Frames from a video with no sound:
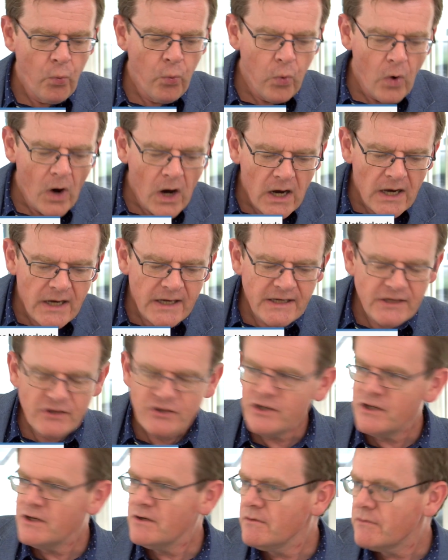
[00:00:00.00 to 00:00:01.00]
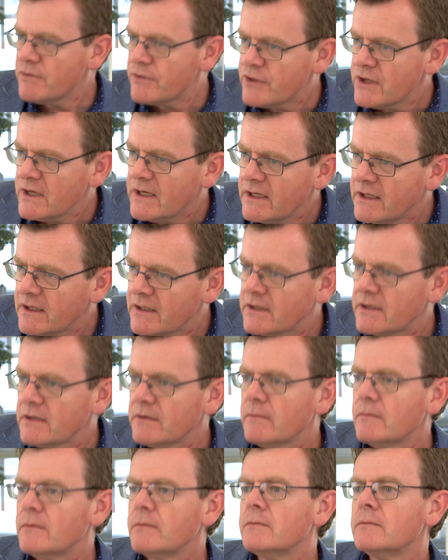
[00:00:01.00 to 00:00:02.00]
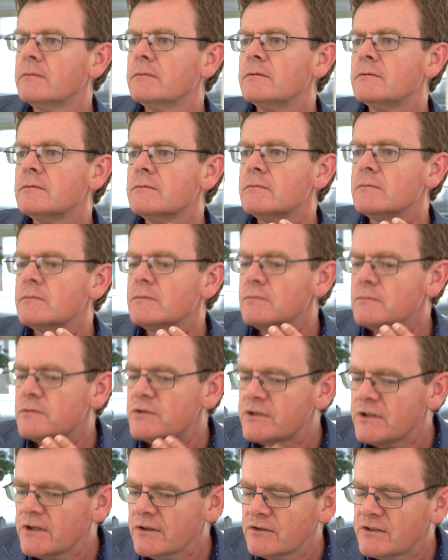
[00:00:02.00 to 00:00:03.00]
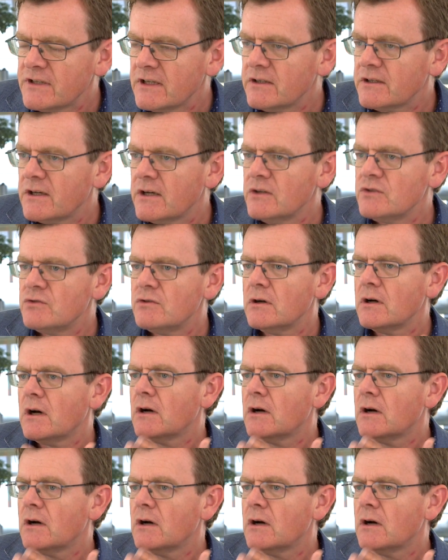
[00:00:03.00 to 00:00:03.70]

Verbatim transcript: Why do you think certain telcos are,